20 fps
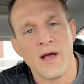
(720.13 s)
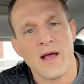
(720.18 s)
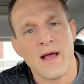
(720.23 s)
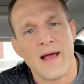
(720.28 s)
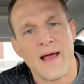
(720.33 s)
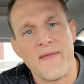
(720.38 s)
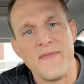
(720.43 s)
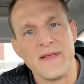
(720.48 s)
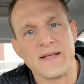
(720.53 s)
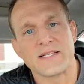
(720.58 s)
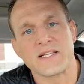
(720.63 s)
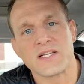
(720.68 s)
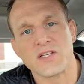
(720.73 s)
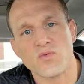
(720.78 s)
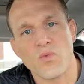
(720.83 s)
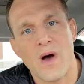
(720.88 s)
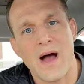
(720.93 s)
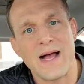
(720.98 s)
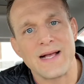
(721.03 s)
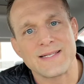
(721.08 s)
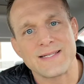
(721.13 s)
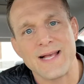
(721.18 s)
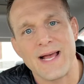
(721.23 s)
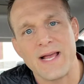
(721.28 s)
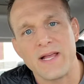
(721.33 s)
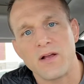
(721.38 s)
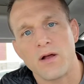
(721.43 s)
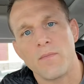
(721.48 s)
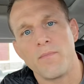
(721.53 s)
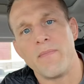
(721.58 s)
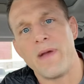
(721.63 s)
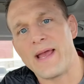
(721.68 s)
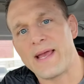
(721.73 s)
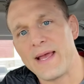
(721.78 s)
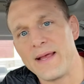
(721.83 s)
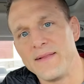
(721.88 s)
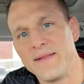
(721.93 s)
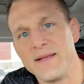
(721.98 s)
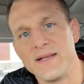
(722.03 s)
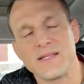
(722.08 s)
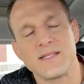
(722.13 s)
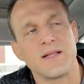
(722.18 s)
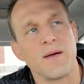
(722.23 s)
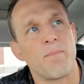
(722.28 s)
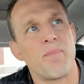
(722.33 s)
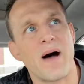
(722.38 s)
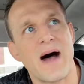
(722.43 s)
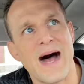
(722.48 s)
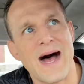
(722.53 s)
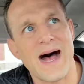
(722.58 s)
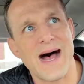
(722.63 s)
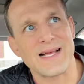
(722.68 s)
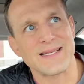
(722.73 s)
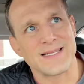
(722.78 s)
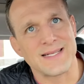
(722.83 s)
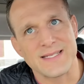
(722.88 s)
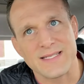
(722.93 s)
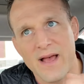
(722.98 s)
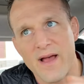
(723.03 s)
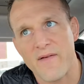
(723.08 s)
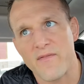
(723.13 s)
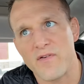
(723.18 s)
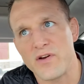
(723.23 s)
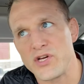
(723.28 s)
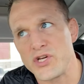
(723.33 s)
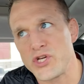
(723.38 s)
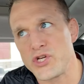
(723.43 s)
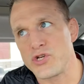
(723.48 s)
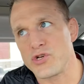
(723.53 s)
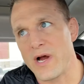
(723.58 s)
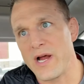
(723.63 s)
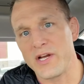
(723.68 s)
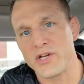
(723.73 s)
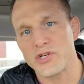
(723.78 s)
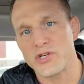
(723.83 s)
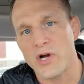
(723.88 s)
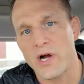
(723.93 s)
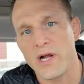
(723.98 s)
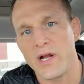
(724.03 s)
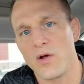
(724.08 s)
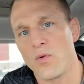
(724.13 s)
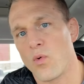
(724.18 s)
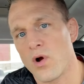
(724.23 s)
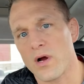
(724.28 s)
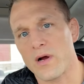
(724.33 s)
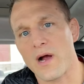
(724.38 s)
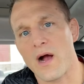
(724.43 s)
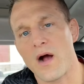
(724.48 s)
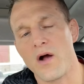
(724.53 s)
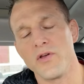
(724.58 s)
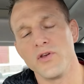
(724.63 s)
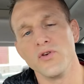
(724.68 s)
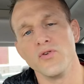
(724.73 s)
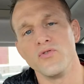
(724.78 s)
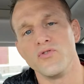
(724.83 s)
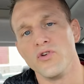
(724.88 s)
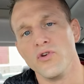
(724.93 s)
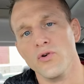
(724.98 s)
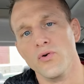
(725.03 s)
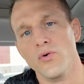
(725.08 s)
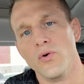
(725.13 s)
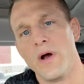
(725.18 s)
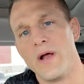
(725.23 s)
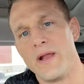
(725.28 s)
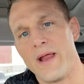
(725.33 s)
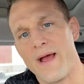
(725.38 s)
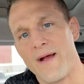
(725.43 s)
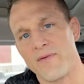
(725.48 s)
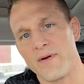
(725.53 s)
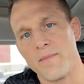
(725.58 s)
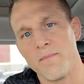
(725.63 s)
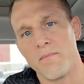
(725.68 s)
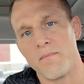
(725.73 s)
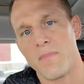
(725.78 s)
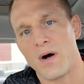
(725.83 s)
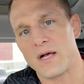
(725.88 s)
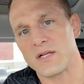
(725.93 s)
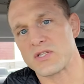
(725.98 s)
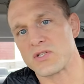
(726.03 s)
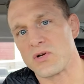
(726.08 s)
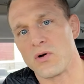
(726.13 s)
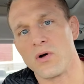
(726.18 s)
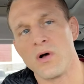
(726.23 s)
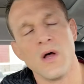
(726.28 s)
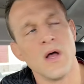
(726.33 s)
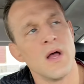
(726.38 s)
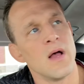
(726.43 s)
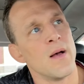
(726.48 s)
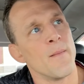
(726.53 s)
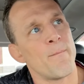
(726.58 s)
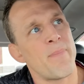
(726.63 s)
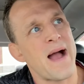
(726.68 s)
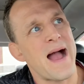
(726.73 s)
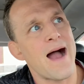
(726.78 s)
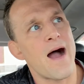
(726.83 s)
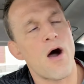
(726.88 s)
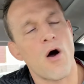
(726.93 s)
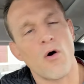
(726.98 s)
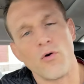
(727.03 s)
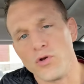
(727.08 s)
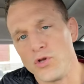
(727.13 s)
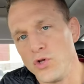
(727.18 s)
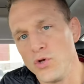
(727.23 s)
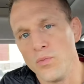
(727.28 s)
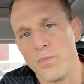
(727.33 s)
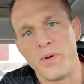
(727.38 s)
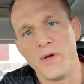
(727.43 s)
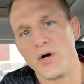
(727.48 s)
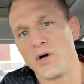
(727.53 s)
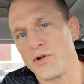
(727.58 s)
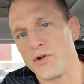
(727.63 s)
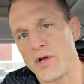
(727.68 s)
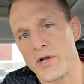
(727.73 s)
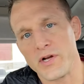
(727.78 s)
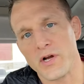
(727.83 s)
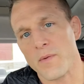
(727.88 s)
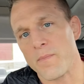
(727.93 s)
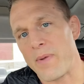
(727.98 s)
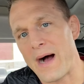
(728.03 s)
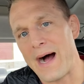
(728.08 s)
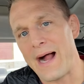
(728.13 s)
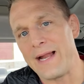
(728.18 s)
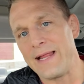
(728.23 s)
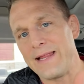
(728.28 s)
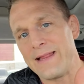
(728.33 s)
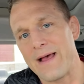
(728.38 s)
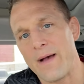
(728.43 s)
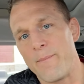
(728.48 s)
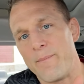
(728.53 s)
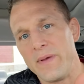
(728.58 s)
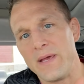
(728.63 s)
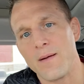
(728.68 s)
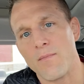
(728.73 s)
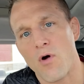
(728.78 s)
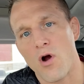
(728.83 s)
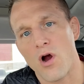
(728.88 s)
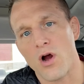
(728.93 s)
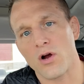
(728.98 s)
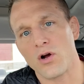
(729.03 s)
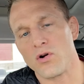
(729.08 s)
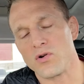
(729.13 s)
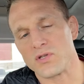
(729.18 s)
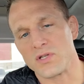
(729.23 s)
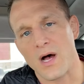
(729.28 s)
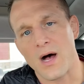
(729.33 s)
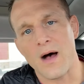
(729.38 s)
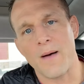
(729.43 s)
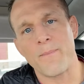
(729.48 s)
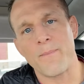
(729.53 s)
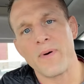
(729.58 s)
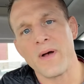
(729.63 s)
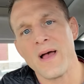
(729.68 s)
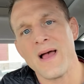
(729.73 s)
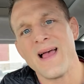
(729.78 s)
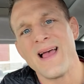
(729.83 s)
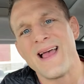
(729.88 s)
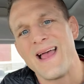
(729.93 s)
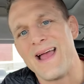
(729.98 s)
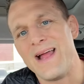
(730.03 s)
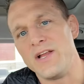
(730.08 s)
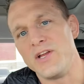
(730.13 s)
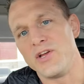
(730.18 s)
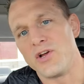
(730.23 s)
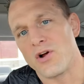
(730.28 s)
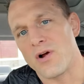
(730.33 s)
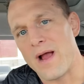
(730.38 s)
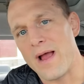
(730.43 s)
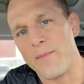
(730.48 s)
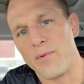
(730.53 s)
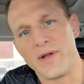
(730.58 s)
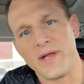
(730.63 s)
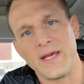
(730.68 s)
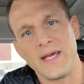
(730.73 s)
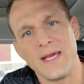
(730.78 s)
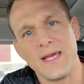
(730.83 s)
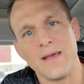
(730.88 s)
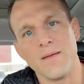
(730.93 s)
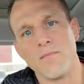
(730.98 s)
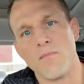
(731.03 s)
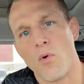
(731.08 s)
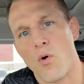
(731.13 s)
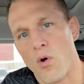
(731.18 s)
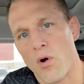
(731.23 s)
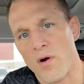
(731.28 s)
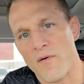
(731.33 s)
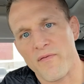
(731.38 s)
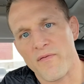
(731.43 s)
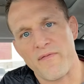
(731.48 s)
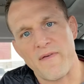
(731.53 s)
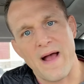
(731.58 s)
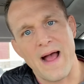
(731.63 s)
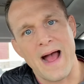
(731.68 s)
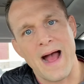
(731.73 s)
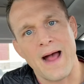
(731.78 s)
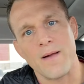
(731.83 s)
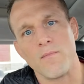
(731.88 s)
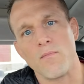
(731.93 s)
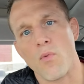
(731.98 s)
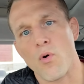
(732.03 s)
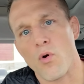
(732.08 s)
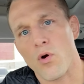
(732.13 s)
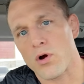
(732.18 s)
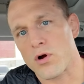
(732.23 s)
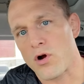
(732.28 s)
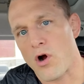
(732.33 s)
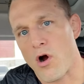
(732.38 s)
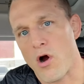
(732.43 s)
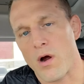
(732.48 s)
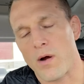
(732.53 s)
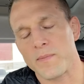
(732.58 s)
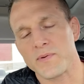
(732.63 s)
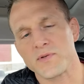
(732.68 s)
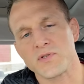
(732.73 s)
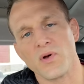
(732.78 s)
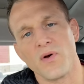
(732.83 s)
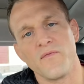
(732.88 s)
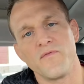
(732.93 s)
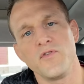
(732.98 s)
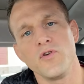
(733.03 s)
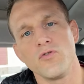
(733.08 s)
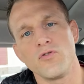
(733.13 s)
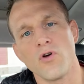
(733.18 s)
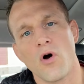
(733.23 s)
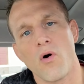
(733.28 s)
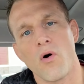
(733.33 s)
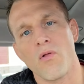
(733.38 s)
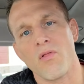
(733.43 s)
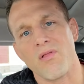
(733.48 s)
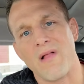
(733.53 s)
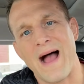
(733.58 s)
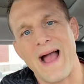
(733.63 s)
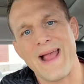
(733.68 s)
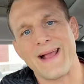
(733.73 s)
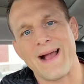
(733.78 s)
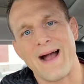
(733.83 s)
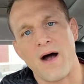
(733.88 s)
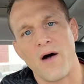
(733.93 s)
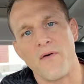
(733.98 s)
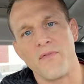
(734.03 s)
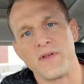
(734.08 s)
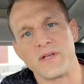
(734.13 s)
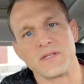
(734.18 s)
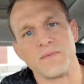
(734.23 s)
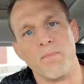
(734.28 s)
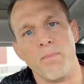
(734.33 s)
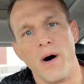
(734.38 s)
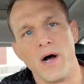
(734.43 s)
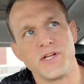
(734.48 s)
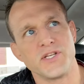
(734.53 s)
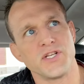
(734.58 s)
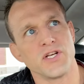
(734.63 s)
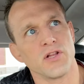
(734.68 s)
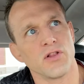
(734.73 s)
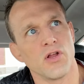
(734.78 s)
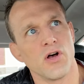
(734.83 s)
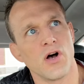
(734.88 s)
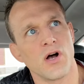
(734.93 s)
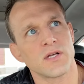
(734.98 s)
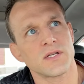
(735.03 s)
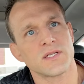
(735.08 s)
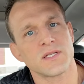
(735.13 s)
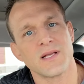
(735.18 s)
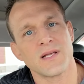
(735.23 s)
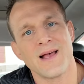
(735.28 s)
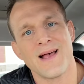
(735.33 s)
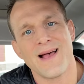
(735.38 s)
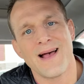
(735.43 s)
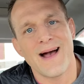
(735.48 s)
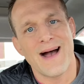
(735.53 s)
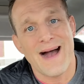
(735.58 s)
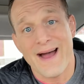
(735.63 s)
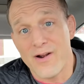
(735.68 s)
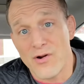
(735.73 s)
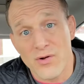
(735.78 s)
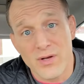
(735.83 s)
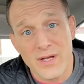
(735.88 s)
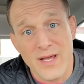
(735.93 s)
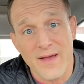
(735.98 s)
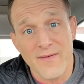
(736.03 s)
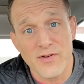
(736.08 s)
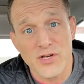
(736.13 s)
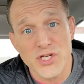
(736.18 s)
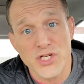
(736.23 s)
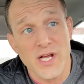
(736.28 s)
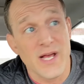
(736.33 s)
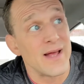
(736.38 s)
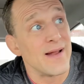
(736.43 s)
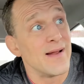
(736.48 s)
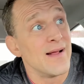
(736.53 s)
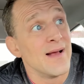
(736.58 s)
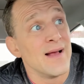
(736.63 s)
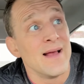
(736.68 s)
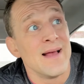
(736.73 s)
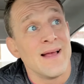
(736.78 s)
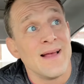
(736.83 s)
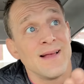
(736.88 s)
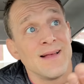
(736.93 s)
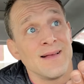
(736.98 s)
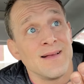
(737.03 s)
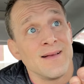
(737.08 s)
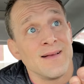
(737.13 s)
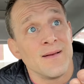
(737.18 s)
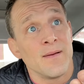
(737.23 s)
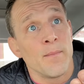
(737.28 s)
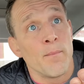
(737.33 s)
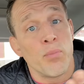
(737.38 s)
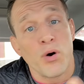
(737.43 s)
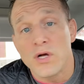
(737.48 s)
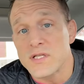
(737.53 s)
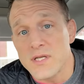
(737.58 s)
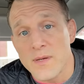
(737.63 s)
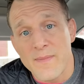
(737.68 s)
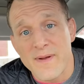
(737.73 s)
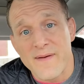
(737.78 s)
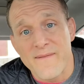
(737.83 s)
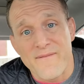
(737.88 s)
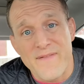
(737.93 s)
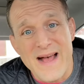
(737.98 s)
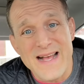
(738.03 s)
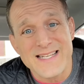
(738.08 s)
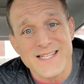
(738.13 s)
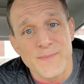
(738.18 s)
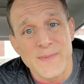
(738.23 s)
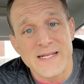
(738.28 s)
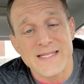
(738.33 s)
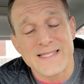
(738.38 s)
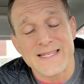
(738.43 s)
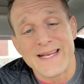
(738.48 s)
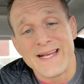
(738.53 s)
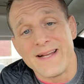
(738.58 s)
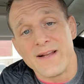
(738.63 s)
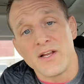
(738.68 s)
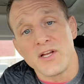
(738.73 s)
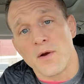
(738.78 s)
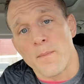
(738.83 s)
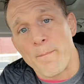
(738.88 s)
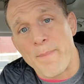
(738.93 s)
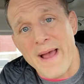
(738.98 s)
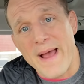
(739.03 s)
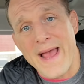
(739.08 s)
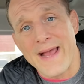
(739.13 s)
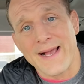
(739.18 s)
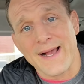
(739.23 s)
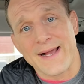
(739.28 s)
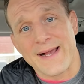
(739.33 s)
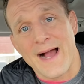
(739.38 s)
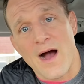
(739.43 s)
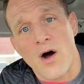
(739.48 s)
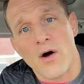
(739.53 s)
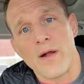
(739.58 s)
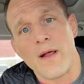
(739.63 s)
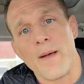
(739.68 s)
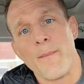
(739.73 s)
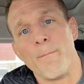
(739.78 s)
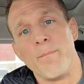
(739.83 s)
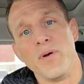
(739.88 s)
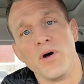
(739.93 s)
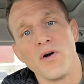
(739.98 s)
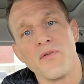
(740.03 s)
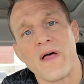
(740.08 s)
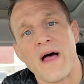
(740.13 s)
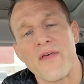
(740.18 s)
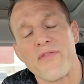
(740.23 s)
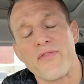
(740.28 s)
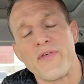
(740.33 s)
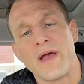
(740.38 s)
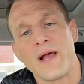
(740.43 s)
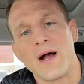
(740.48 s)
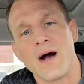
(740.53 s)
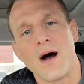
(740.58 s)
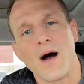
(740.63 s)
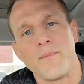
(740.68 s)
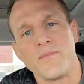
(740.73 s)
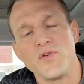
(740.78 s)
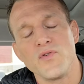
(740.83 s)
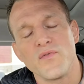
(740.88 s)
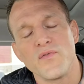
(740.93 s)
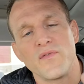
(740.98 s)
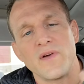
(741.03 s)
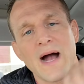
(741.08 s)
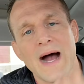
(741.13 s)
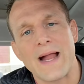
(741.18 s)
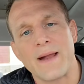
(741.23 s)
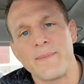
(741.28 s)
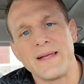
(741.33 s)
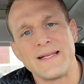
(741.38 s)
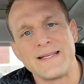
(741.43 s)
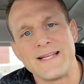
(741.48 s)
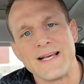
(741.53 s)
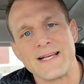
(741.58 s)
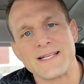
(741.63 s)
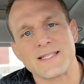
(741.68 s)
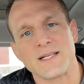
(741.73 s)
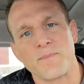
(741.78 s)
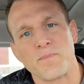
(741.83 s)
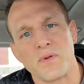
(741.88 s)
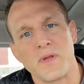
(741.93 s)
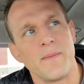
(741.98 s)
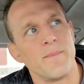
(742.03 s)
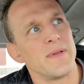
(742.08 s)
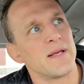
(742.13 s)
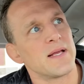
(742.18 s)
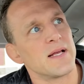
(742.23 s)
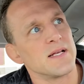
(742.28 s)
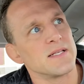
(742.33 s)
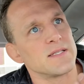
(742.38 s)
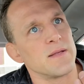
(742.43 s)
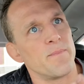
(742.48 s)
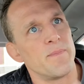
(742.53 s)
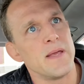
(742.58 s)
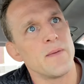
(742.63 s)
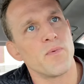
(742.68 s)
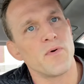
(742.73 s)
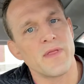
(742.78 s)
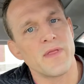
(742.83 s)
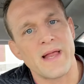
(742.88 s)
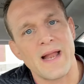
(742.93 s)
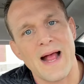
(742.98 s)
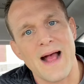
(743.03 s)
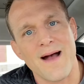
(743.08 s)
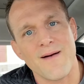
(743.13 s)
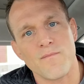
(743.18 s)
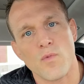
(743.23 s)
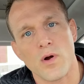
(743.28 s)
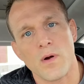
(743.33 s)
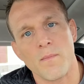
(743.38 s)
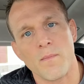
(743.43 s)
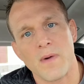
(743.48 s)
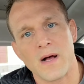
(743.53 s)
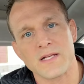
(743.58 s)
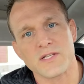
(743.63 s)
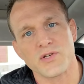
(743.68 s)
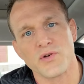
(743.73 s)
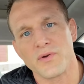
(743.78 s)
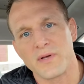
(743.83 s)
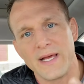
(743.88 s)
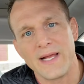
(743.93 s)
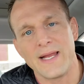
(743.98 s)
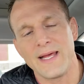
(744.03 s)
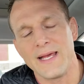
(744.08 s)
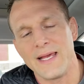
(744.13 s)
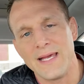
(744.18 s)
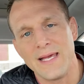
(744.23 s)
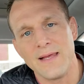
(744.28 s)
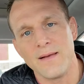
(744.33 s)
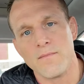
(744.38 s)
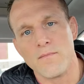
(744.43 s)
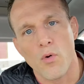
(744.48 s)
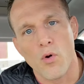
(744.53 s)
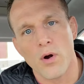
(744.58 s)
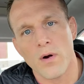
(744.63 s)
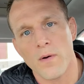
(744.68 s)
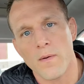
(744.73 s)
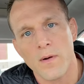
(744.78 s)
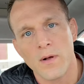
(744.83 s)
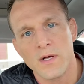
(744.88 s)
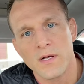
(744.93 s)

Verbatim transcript: And this is why I say you're making these deposits. Every strength training workout you do and every muscle pound you build on your body, that BMR goes up and you're able to eat more fat, more carbs. So if you don't like how this budget looks, I don't give a shit put some investments into your bank account and build that thing up. You've got to be disciplined because the people that have more muscle get to eat more